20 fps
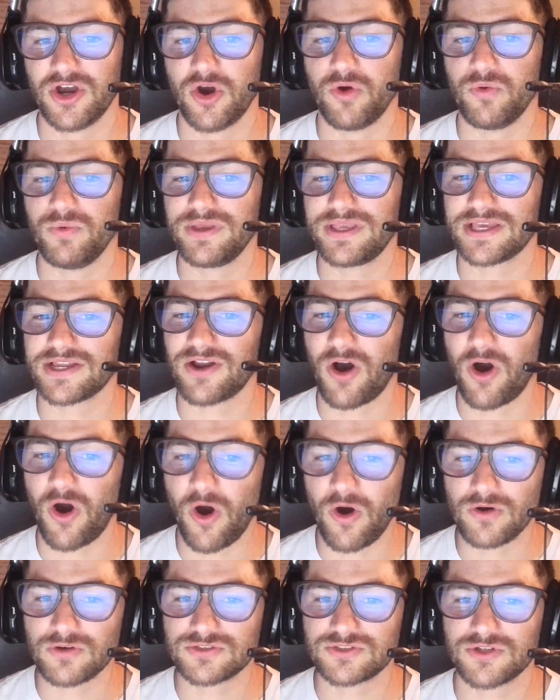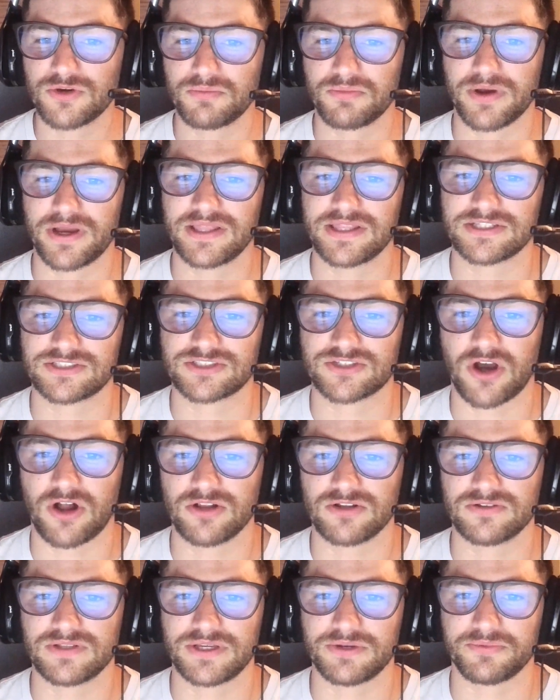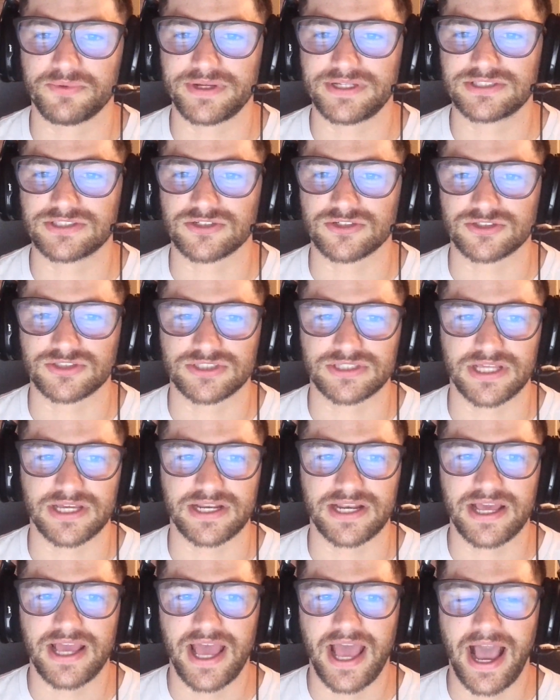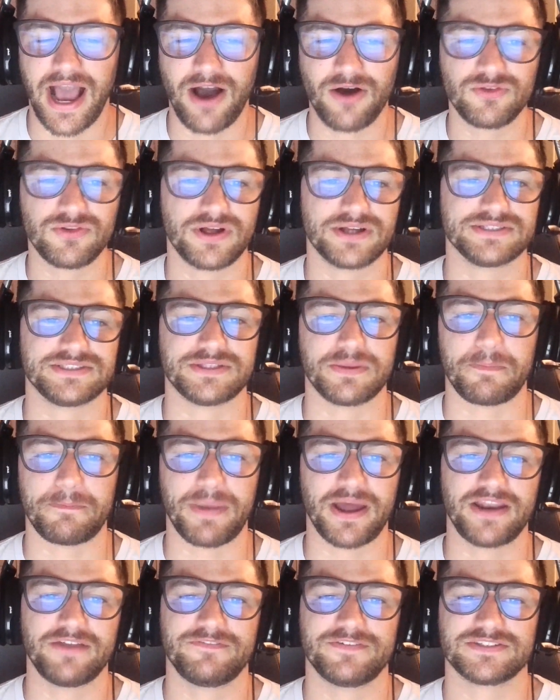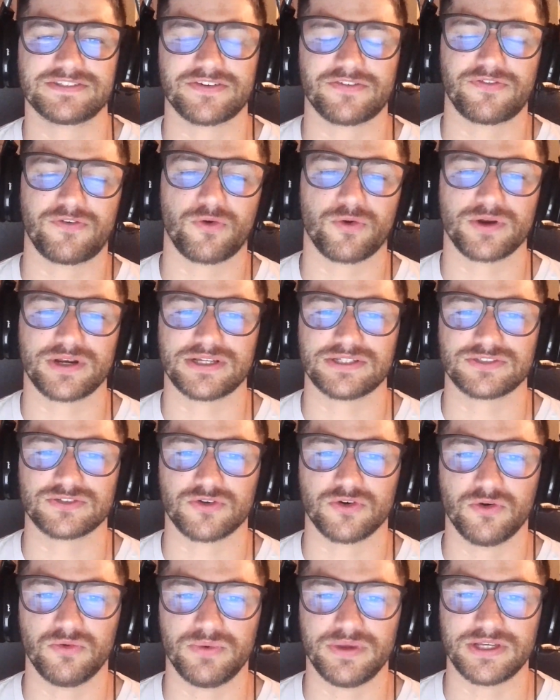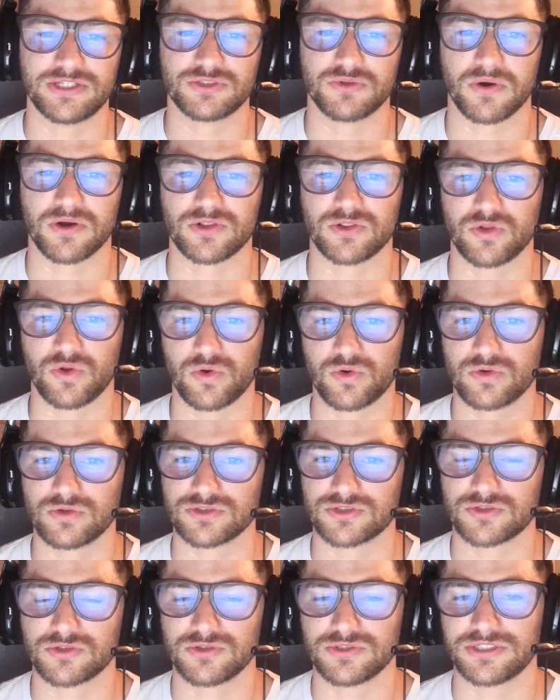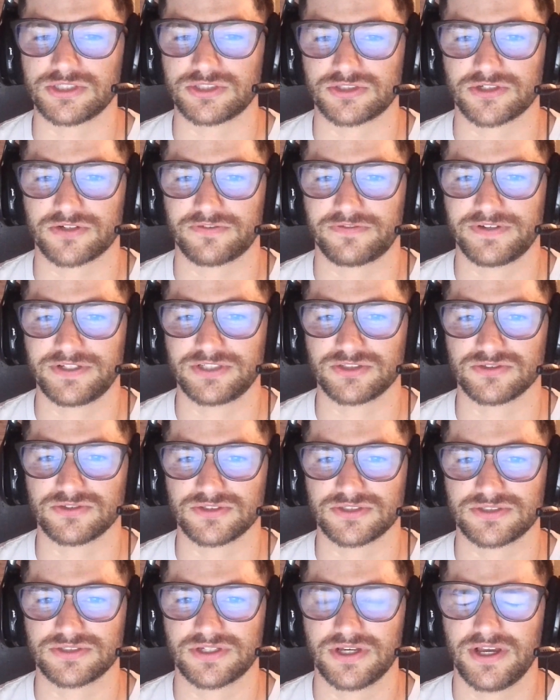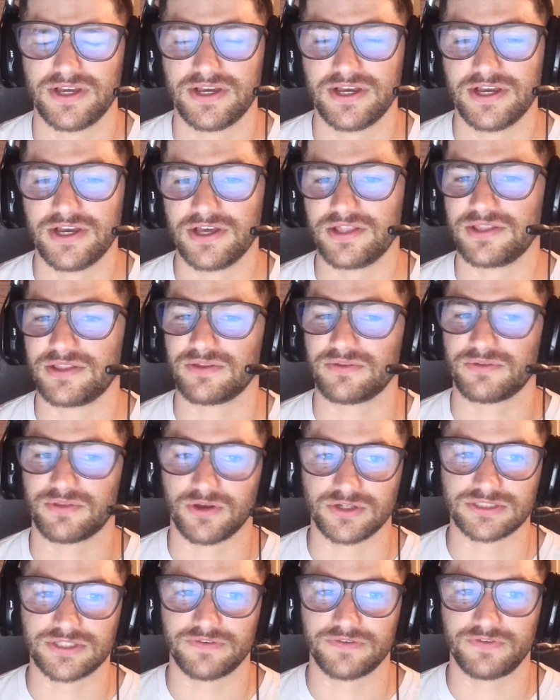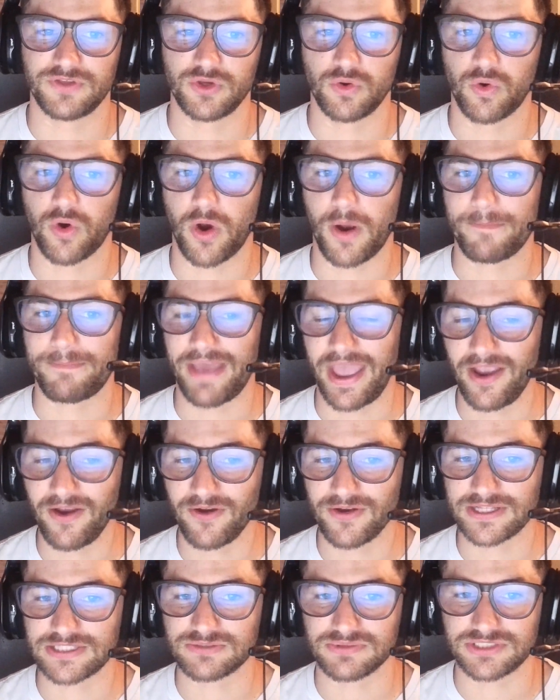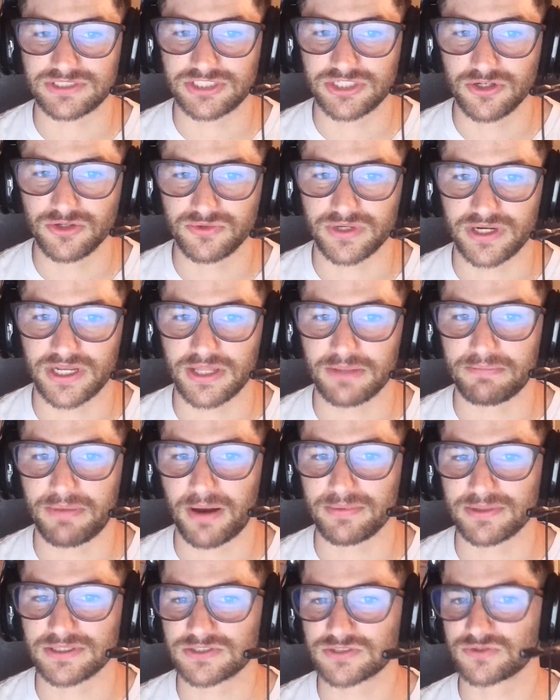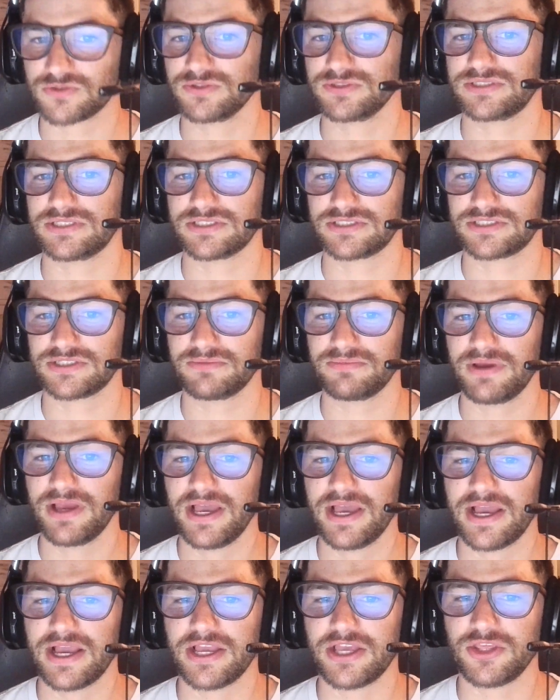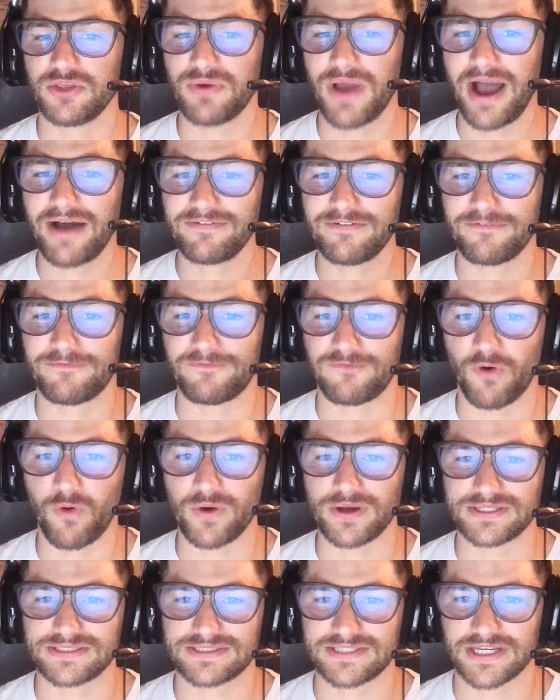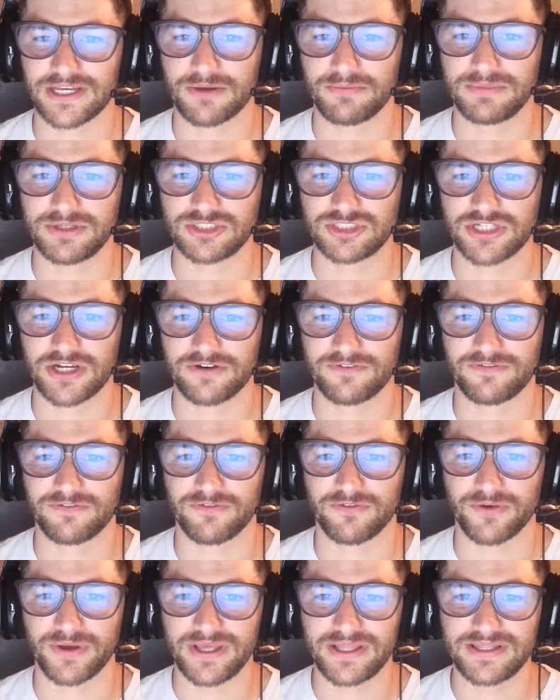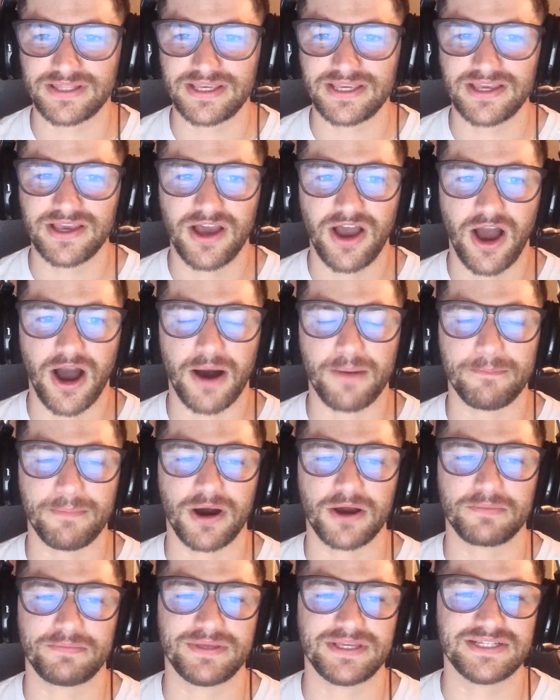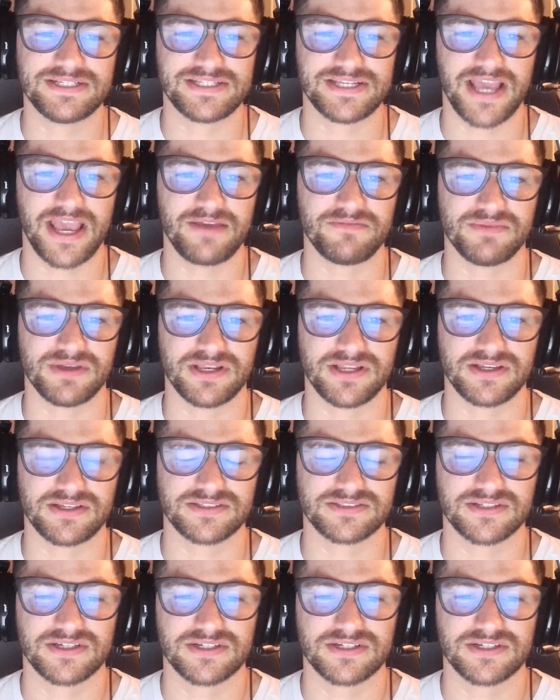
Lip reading: We can also bring the scholarly research that outlines the benefits of 4 day school week to our local school district officials. Now, those of you who are parents with children in the public school system, you have a voice that can be shared freely among PTA meetings.